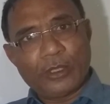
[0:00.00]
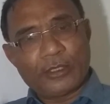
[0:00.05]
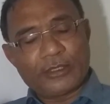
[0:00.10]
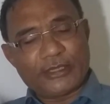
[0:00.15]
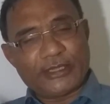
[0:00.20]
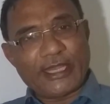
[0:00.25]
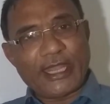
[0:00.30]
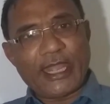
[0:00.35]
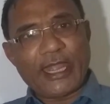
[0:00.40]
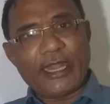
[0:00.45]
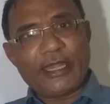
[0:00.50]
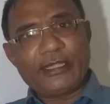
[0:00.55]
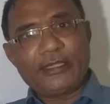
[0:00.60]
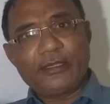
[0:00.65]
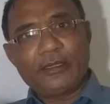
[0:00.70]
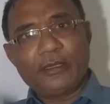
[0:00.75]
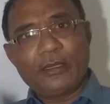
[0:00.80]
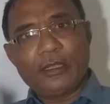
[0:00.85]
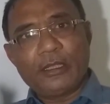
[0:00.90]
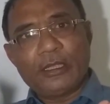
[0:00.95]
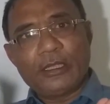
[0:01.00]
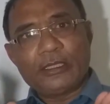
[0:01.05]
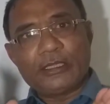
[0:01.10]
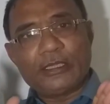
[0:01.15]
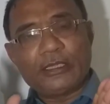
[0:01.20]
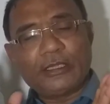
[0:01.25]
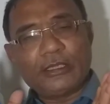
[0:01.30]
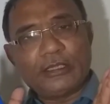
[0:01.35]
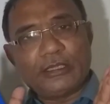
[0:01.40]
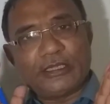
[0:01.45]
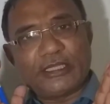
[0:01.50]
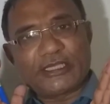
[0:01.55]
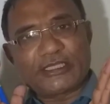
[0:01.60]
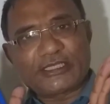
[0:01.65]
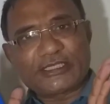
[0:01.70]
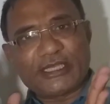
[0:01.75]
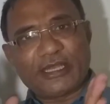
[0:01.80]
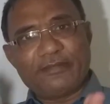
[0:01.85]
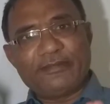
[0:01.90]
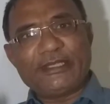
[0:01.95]
that the
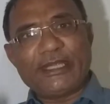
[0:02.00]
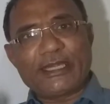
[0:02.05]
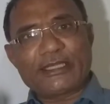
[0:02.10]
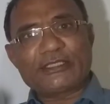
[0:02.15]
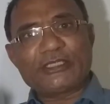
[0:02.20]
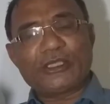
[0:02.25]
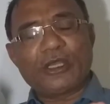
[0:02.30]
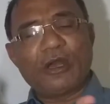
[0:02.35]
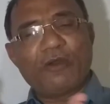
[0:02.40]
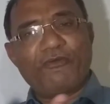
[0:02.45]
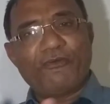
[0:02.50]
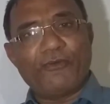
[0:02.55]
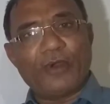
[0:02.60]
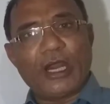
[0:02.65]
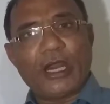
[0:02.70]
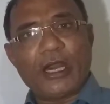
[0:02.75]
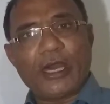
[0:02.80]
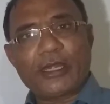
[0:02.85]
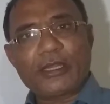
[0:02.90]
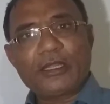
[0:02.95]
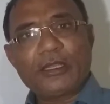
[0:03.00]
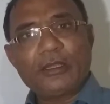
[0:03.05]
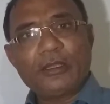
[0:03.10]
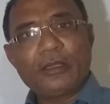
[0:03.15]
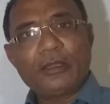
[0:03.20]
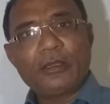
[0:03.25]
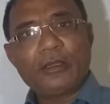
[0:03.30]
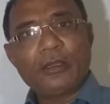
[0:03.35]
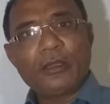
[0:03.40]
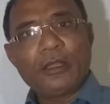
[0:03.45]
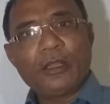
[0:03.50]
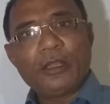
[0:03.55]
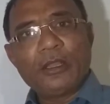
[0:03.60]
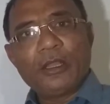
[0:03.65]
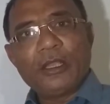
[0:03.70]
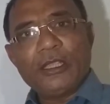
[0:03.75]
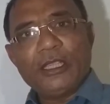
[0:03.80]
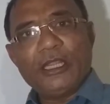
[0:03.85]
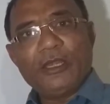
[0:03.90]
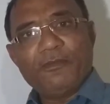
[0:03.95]
subjects of work
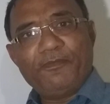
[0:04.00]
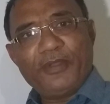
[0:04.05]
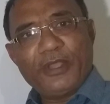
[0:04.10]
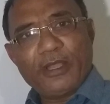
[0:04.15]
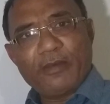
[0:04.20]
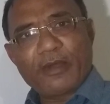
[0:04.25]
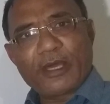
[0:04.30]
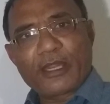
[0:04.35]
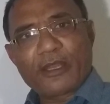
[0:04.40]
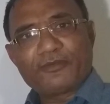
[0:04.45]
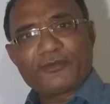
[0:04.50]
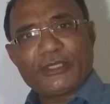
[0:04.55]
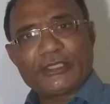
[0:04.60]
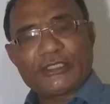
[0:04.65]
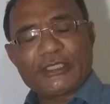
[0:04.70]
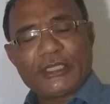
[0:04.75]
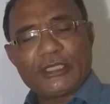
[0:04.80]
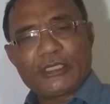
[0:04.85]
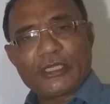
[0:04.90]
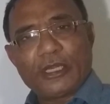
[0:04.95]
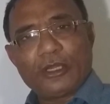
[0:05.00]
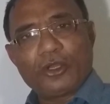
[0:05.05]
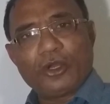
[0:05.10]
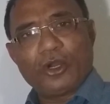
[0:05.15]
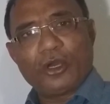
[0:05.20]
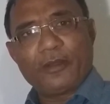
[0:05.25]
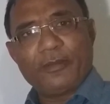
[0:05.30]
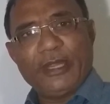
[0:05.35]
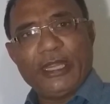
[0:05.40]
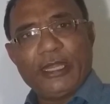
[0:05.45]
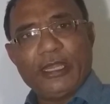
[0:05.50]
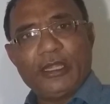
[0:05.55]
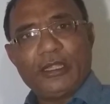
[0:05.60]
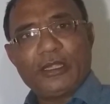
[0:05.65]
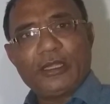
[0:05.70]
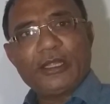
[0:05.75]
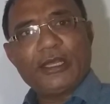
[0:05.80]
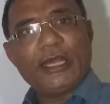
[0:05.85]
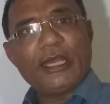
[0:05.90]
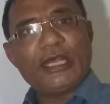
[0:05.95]
in favor of the central
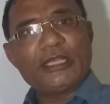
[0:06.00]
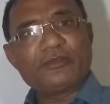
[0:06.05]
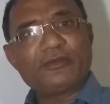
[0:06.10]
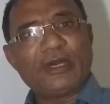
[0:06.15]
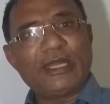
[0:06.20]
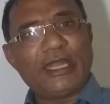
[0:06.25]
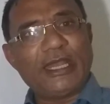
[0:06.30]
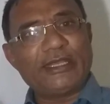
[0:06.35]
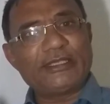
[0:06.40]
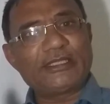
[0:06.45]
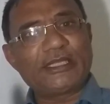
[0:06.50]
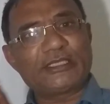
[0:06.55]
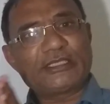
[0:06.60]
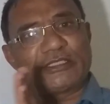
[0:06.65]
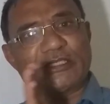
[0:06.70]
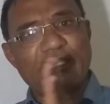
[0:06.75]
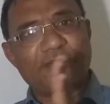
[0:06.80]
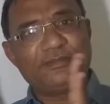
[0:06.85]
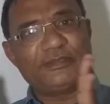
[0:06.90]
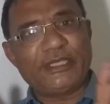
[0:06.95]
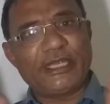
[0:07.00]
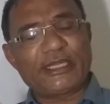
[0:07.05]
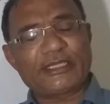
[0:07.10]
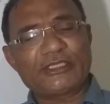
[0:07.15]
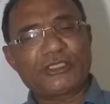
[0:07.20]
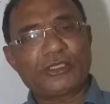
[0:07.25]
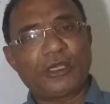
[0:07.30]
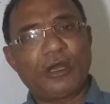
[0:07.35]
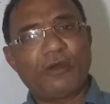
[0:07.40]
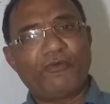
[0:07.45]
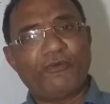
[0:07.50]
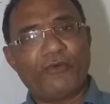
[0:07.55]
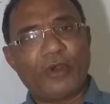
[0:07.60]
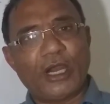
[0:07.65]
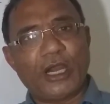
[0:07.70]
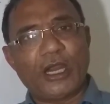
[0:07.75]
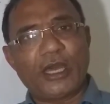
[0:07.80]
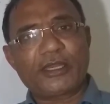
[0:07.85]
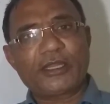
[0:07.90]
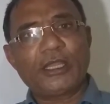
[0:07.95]
government as well as the subjects of
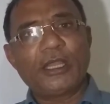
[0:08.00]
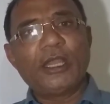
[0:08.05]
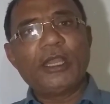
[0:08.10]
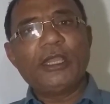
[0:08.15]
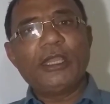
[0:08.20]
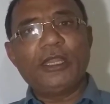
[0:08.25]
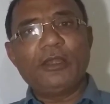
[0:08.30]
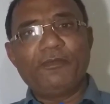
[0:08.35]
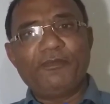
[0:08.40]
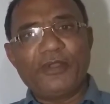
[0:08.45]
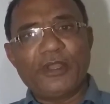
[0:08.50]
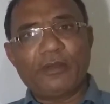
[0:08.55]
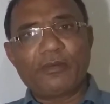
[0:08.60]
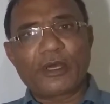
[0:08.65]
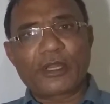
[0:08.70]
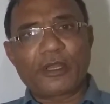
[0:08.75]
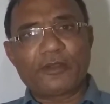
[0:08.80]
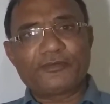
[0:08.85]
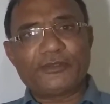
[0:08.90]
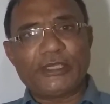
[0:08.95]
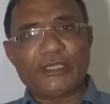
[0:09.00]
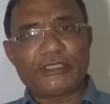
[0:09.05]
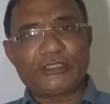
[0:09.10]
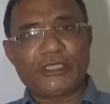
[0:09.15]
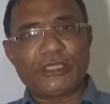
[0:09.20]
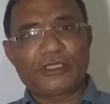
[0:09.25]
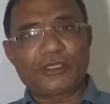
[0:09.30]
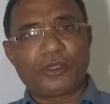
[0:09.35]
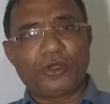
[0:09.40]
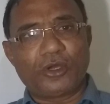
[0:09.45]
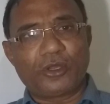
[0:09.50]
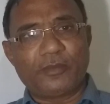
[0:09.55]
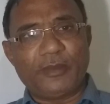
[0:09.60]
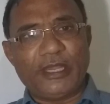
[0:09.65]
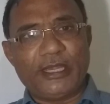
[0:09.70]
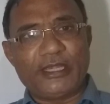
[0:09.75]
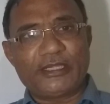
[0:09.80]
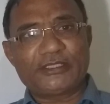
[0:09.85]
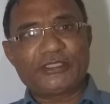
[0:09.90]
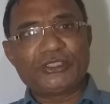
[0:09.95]
work in favor of the state
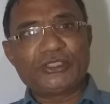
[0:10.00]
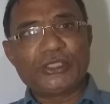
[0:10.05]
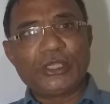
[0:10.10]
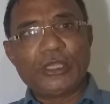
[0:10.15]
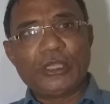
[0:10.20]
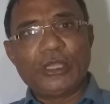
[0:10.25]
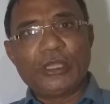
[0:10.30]
governments